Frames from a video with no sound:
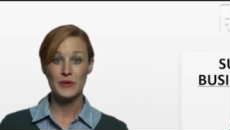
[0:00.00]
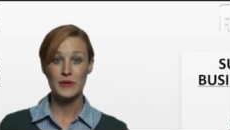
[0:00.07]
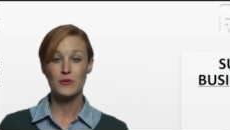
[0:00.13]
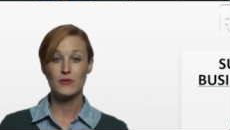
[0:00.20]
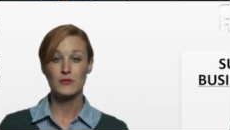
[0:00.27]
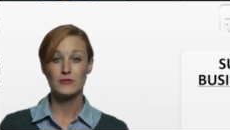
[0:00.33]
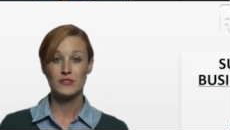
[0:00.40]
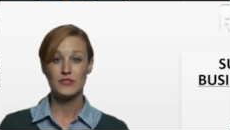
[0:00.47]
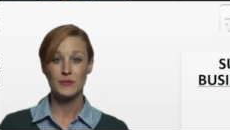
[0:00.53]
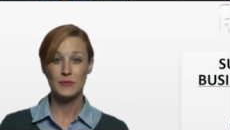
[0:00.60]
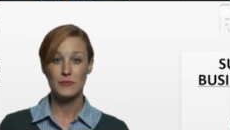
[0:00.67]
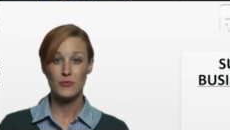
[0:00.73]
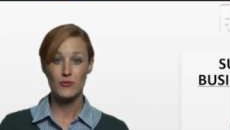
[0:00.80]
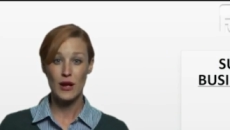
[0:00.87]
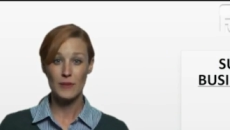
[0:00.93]
able to be
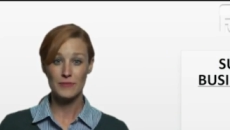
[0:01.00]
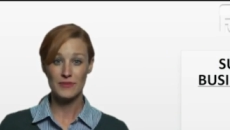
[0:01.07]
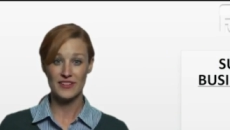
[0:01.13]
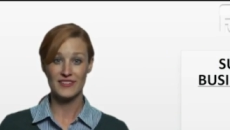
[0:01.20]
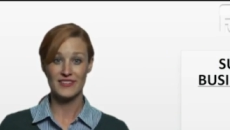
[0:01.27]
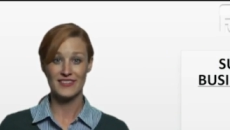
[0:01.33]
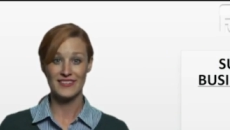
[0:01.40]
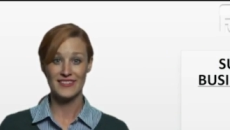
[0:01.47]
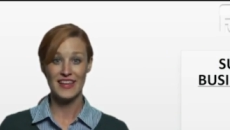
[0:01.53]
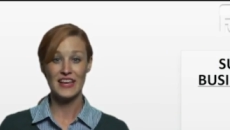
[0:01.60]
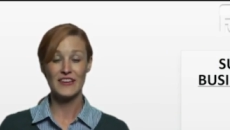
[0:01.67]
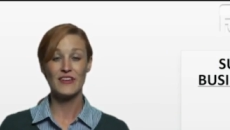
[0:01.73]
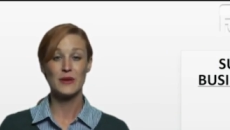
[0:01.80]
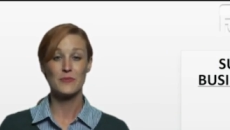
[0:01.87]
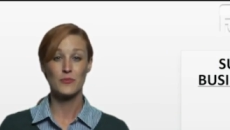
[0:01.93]
prompted to
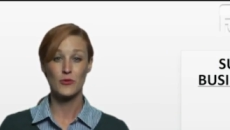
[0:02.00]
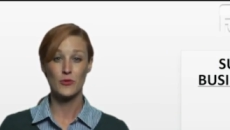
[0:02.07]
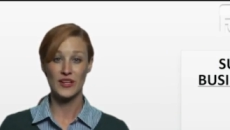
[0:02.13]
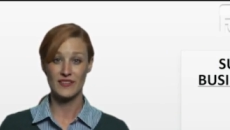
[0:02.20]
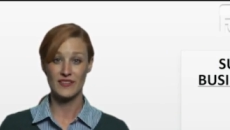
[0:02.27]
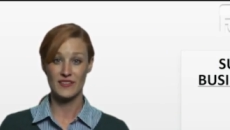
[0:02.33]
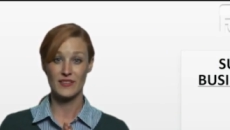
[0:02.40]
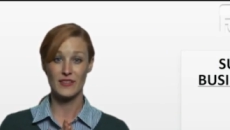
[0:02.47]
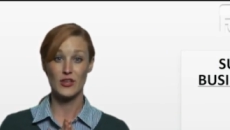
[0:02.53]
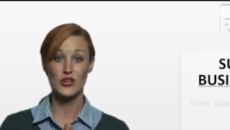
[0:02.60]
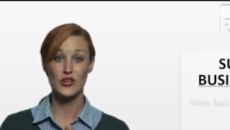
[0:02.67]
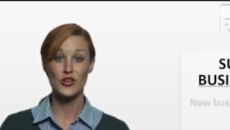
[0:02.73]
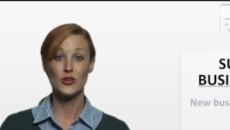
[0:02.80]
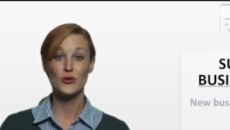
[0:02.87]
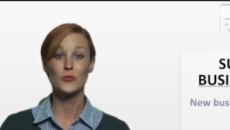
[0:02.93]
save and print the
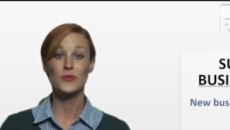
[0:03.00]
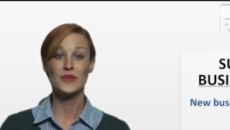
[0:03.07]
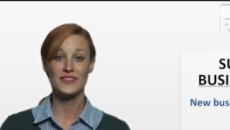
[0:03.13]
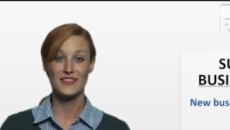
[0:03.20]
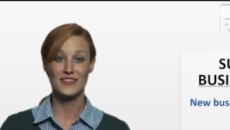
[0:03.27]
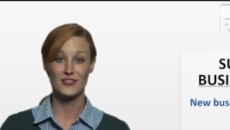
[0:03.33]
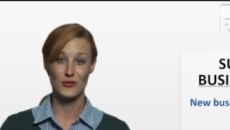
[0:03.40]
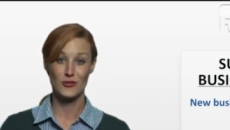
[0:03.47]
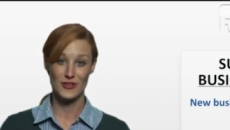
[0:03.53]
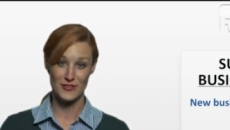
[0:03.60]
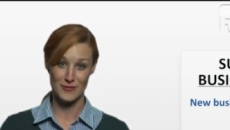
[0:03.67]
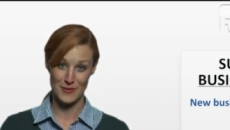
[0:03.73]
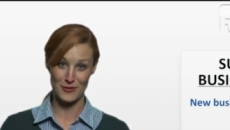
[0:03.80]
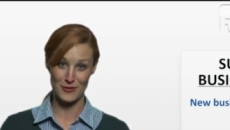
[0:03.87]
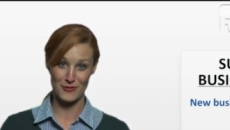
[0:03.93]
new business
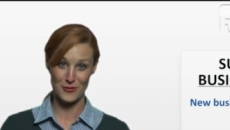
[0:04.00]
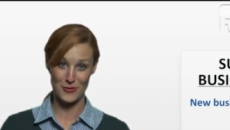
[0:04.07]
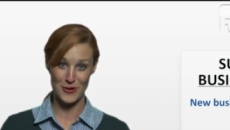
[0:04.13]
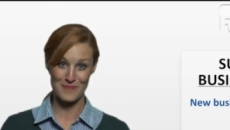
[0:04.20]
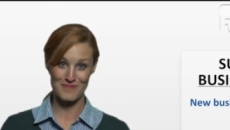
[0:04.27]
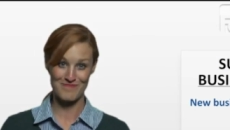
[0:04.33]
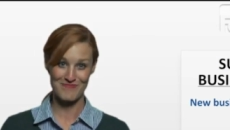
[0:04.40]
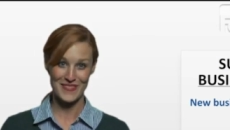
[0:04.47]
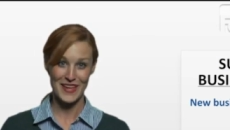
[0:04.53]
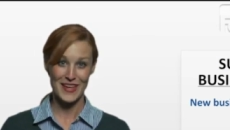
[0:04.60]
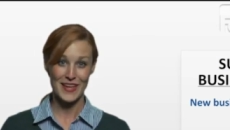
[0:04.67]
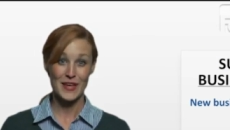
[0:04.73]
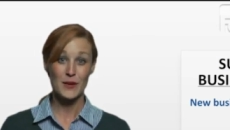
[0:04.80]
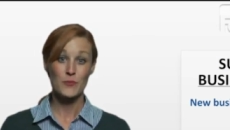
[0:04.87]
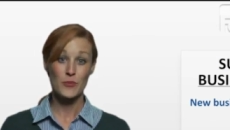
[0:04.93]
transmittal form.
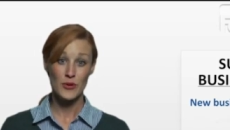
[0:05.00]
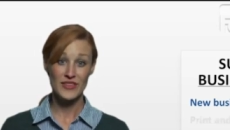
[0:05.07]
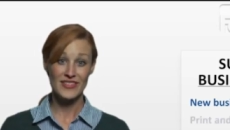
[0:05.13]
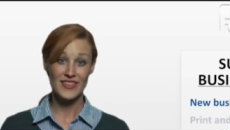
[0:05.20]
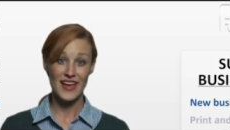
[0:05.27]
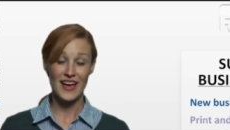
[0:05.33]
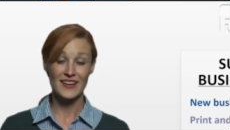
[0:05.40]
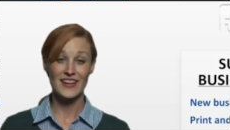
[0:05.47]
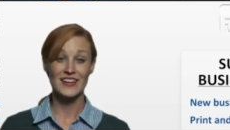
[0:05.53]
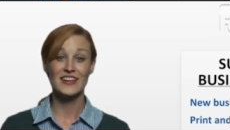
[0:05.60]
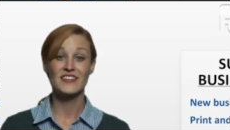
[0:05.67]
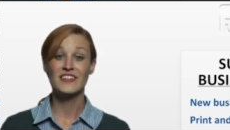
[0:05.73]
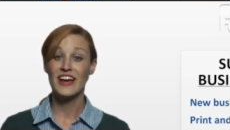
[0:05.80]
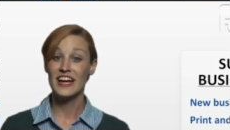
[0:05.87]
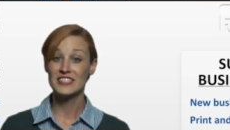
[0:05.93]
Print that and
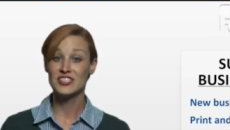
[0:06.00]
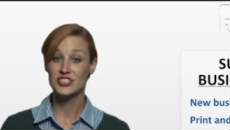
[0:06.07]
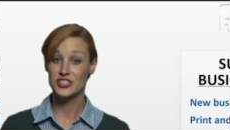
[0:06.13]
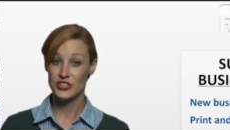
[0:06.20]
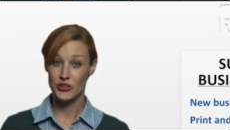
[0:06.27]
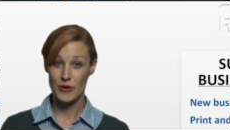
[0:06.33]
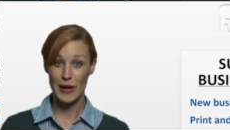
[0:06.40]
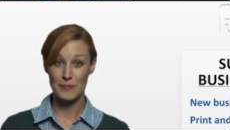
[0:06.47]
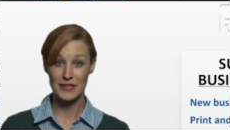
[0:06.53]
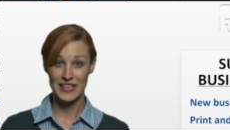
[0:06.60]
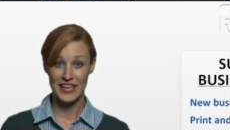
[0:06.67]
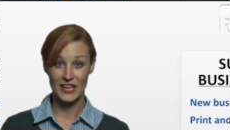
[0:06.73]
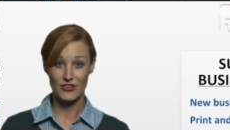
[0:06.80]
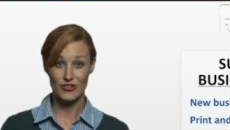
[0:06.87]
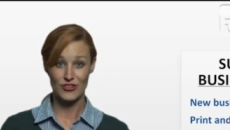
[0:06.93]
attach it to your
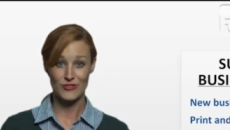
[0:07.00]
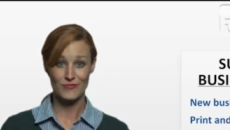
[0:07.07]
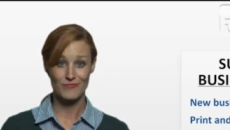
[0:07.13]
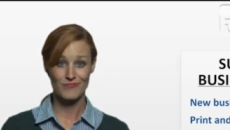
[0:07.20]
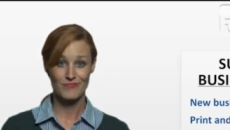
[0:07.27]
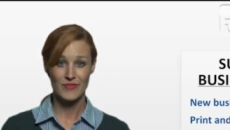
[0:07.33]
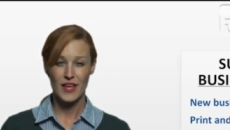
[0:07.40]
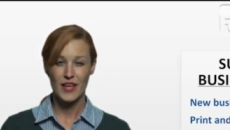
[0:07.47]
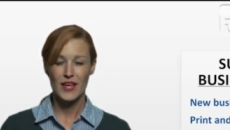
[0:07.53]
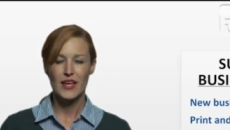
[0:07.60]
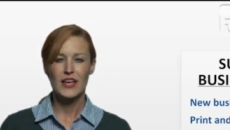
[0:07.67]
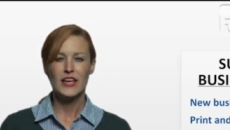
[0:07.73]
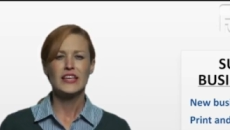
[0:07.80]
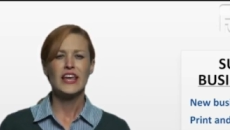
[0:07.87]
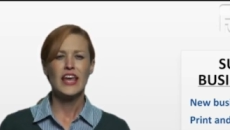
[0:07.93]
application.
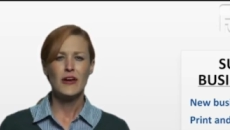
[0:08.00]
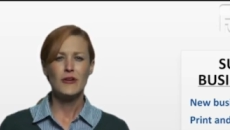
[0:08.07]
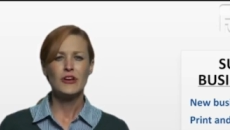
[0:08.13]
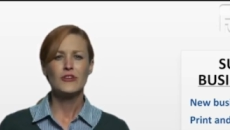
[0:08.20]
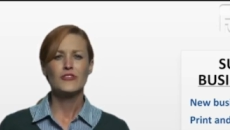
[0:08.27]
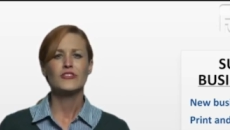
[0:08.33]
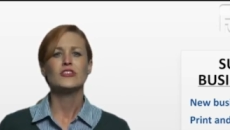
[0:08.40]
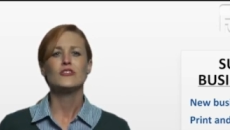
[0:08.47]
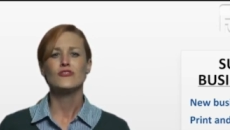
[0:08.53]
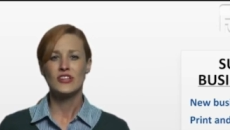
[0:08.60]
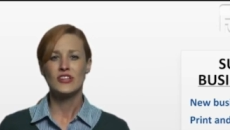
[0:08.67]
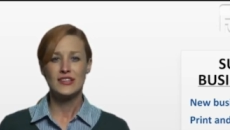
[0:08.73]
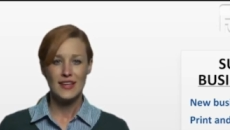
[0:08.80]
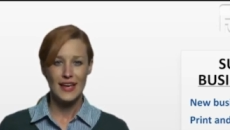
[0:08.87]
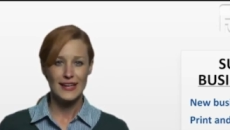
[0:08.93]
Carriers
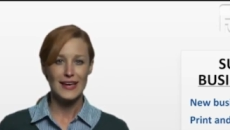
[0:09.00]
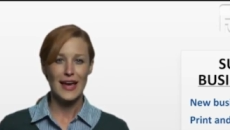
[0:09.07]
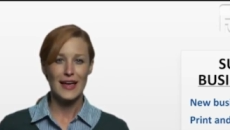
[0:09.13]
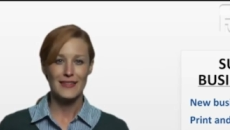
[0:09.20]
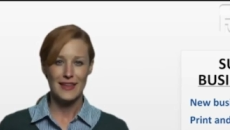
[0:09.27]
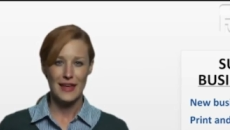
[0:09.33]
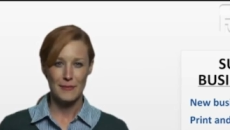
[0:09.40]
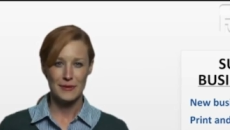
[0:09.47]
usually like the